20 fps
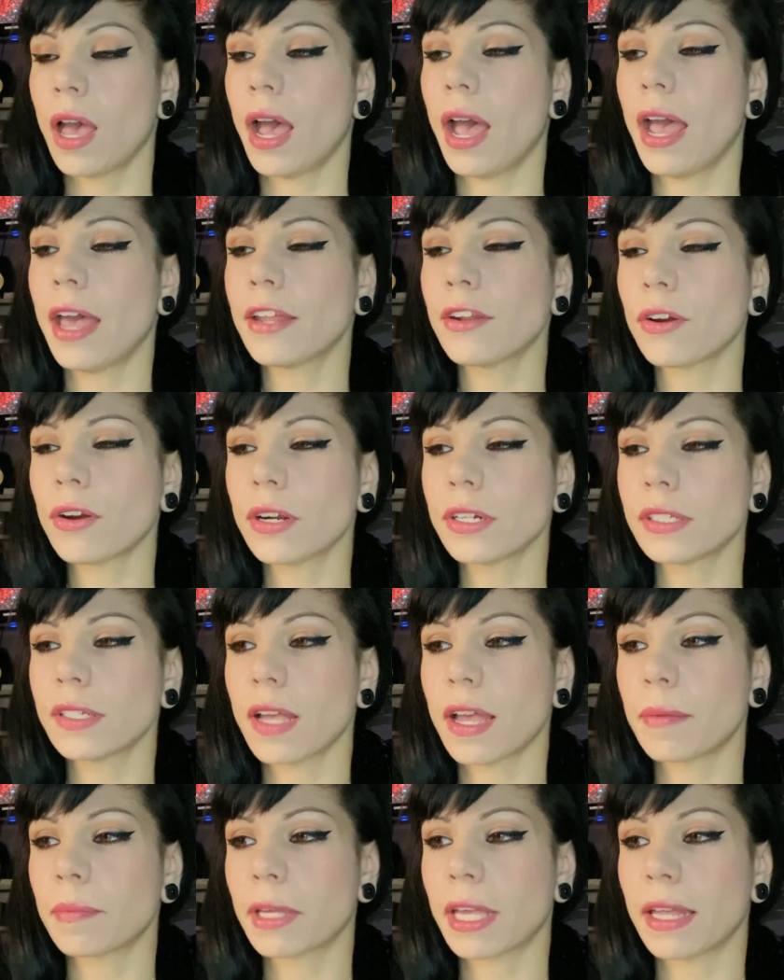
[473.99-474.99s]
I had a hard
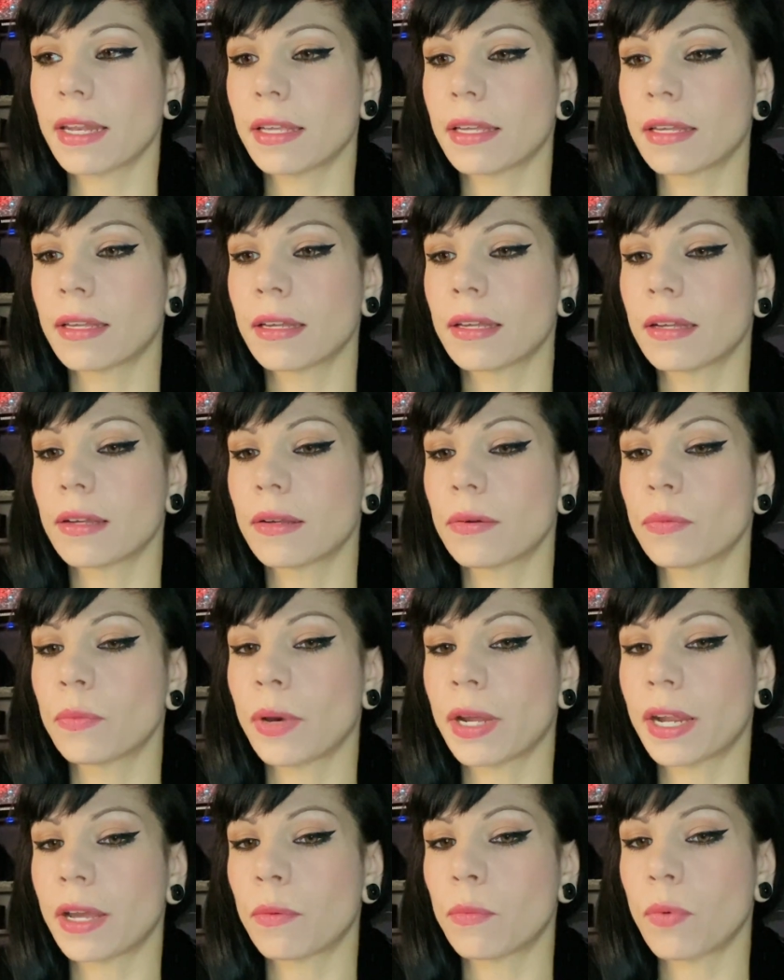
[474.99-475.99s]
time getting
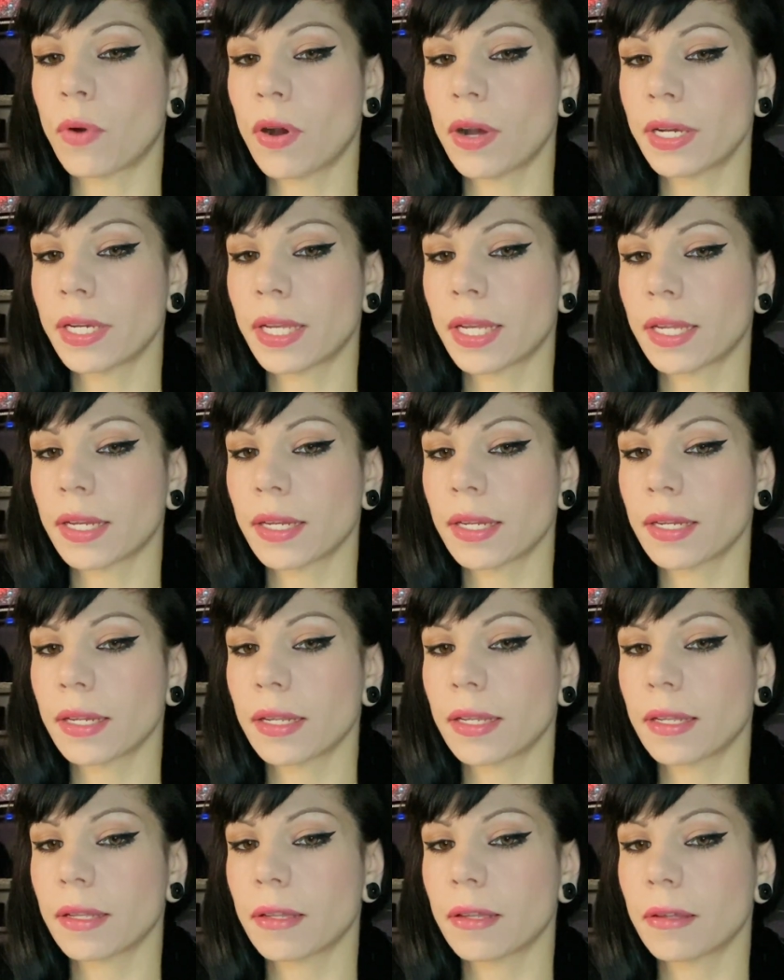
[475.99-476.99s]
what I wanted
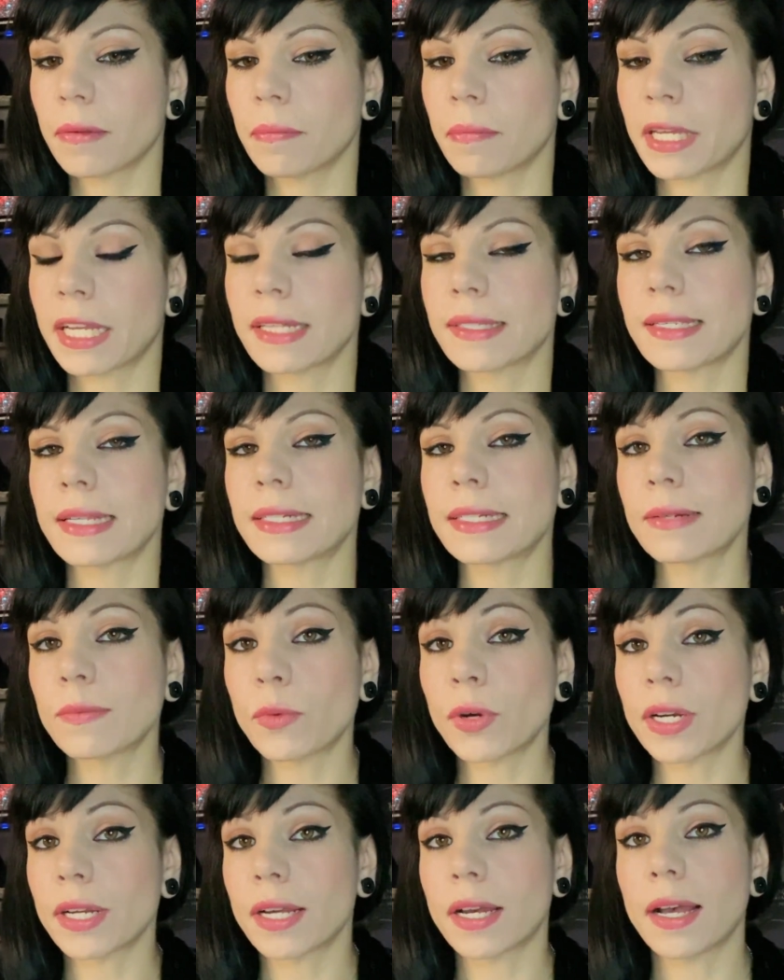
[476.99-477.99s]
because I didn't
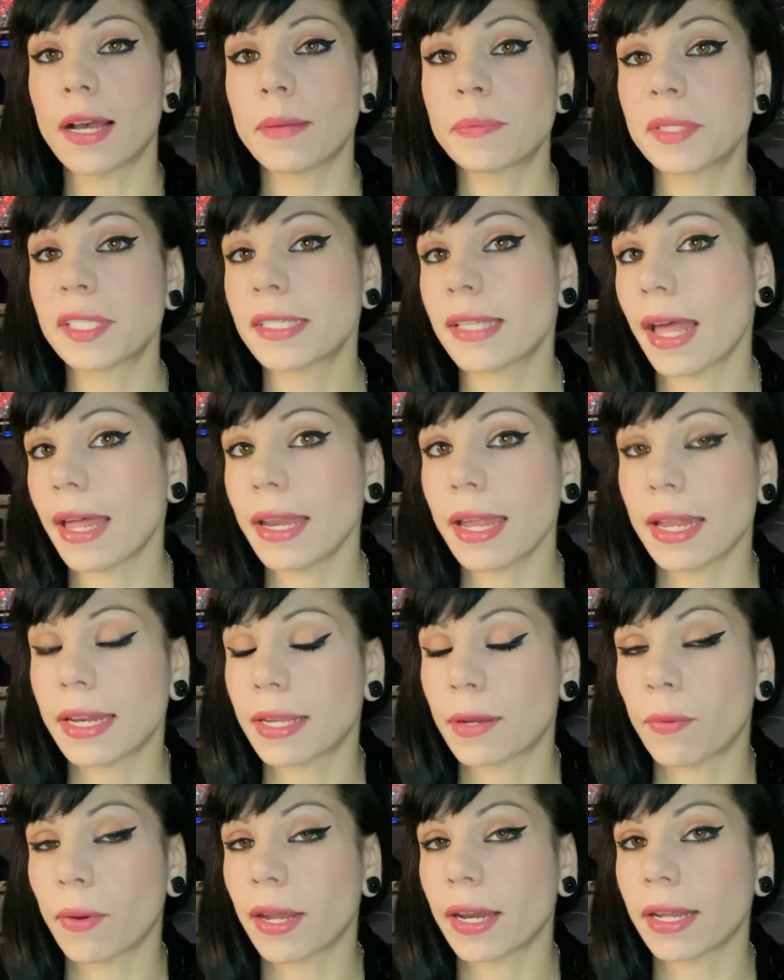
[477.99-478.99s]
want to upset
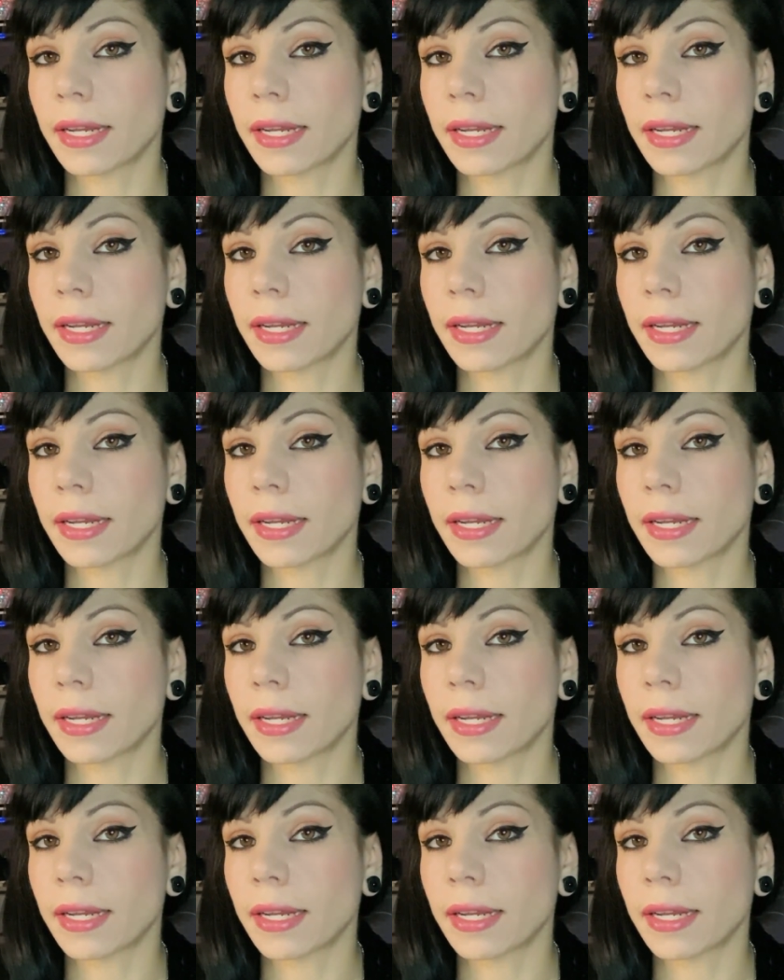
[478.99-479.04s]
anyone.